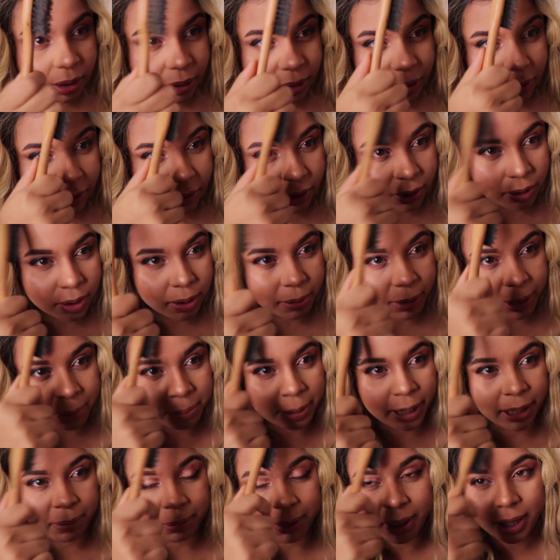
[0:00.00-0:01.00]
because I've got my
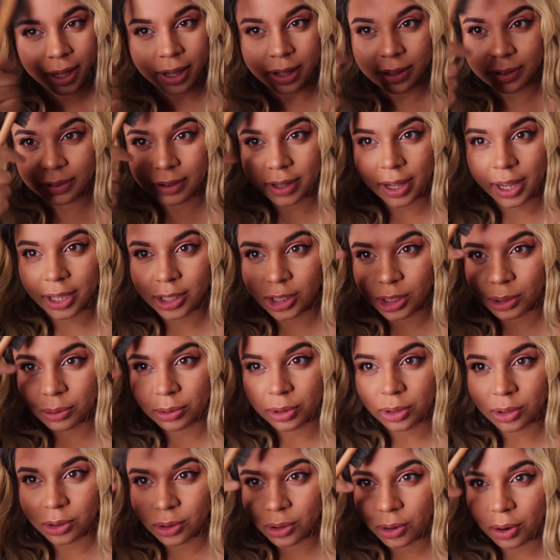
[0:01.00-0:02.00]
baby hairs there, you
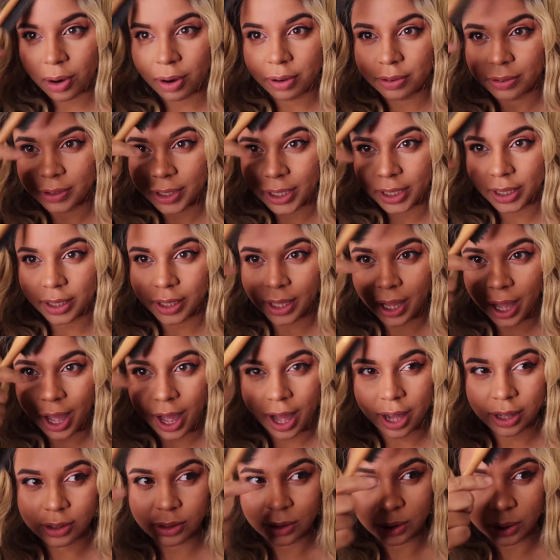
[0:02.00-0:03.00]
would not think
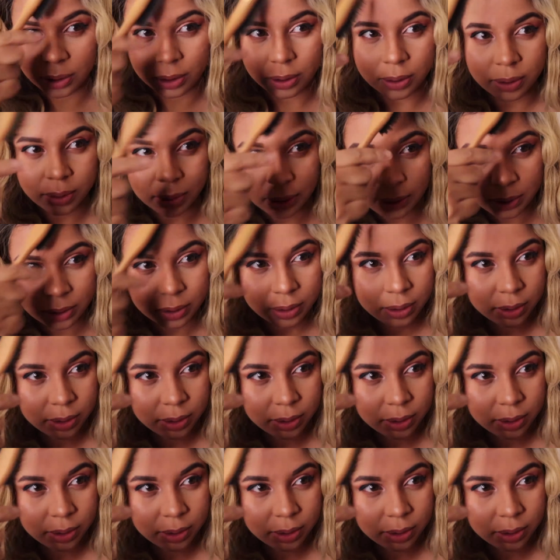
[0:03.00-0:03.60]
at all.